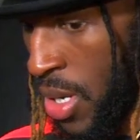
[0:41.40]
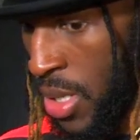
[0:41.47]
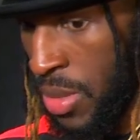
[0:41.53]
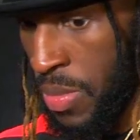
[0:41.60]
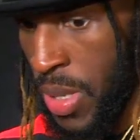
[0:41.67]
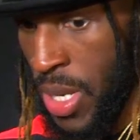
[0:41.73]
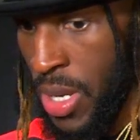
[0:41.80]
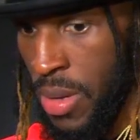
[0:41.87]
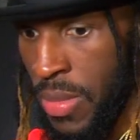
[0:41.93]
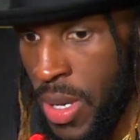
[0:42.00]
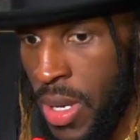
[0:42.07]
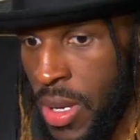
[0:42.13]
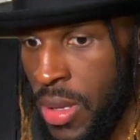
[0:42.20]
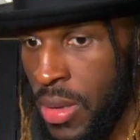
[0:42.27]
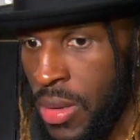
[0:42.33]
It's big,
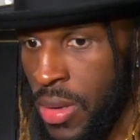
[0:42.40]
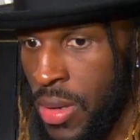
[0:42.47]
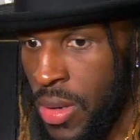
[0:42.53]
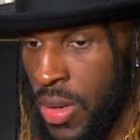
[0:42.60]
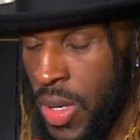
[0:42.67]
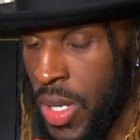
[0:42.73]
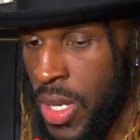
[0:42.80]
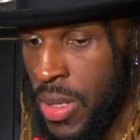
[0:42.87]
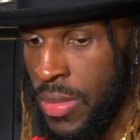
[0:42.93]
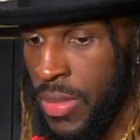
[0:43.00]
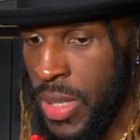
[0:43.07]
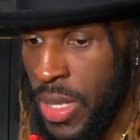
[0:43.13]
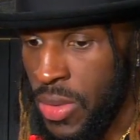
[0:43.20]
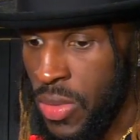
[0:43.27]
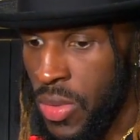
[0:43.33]
man. You know,
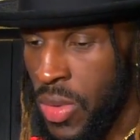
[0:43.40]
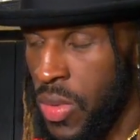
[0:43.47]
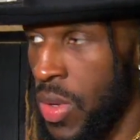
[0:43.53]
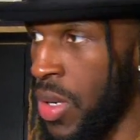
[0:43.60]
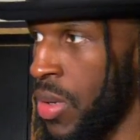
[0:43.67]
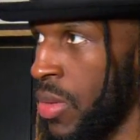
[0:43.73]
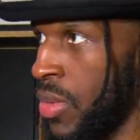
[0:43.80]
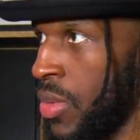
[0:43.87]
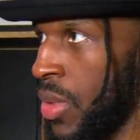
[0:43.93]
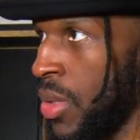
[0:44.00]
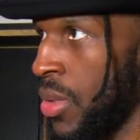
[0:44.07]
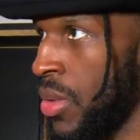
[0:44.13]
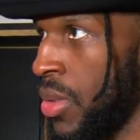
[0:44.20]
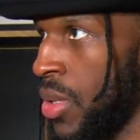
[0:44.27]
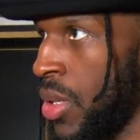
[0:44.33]
that's what we want.
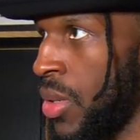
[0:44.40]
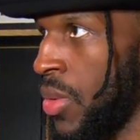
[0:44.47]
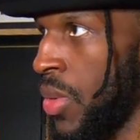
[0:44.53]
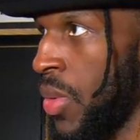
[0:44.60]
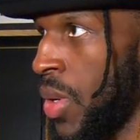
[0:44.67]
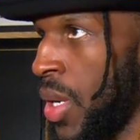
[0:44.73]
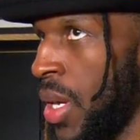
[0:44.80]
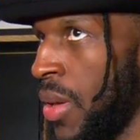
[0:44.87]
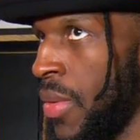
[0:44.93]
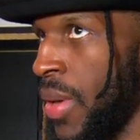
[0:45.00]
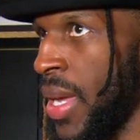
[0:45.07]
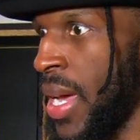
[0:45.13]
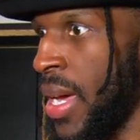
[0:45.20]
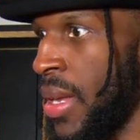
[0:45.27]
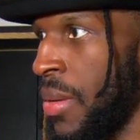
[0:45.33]
We want every
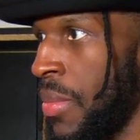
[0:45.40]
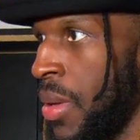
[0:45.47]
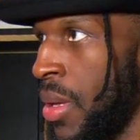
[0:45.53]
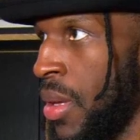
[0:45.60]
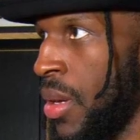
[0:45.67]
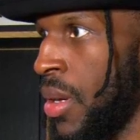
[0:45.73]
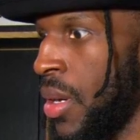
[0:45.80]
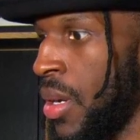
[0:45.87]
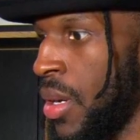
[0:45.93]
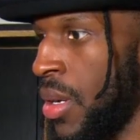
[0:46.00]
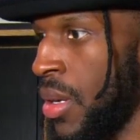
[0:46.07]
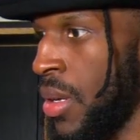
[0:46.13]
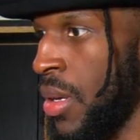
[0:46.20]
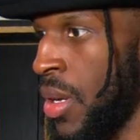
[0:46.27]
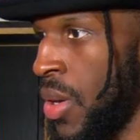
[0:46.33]
guy to be
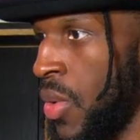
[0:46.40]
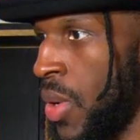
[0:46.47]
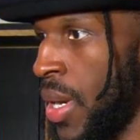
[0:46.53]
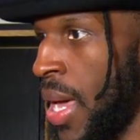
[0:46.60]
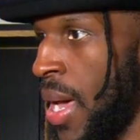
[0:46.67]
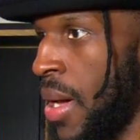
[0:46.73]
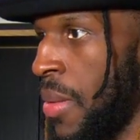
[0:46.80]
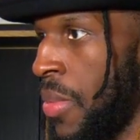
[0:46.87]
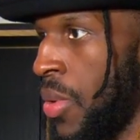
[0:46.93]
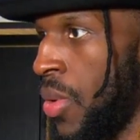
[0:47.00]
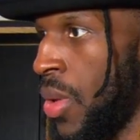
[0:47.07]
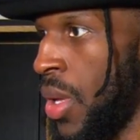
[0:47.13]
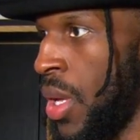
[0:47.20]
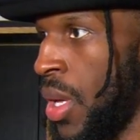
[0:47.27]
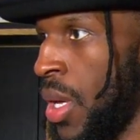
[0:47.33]

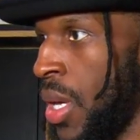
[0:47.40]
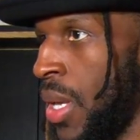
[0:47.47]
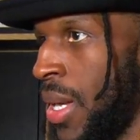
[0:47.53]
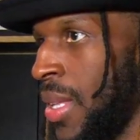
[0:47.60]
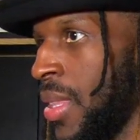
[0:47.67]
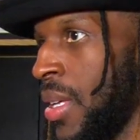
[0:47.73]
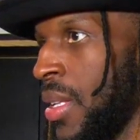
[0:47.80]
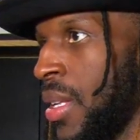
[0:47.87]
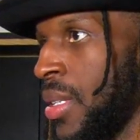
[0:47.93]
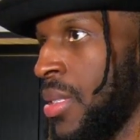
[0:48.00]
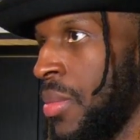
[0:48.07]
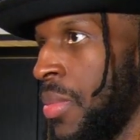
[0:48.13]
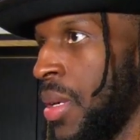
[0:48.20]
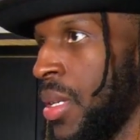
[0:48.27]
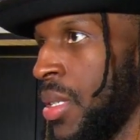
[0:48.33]
reliable. And I think that's
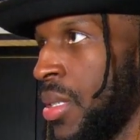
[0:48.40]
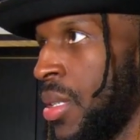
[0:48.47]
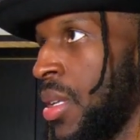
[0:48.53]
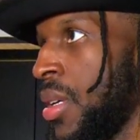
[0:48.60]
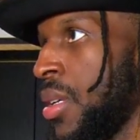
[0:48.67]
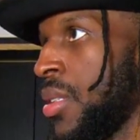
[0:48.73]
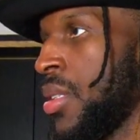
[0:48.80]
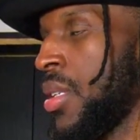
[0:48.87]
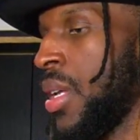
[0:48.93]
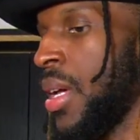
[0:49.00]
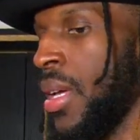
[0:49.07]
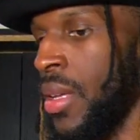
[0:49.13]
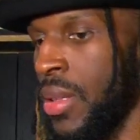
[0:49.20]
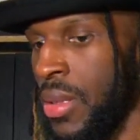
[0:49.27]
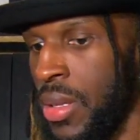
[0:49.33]
the biggest thing
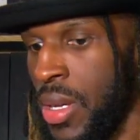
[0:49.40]
tonight.